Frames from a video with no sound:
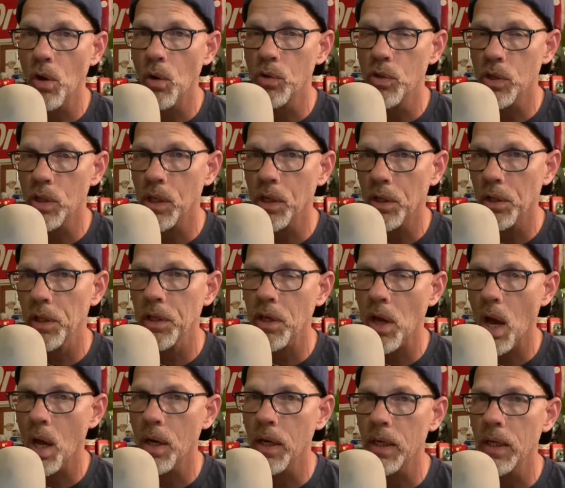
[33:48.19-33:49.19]
you can click
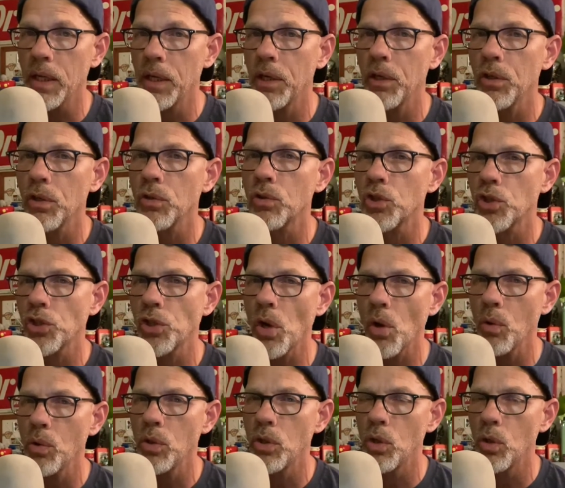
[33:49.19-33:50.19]
on it and it'll
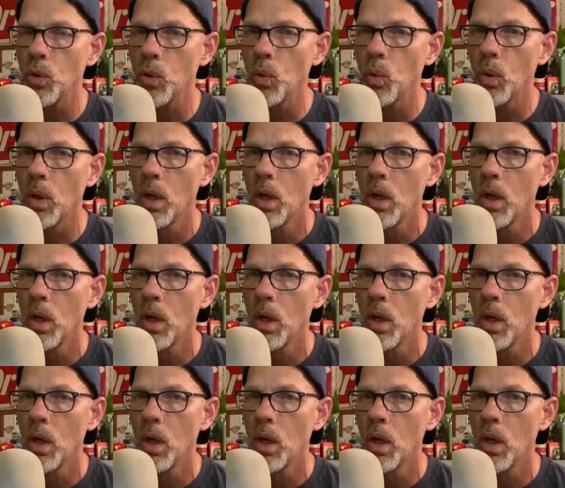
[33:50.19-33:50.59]
show you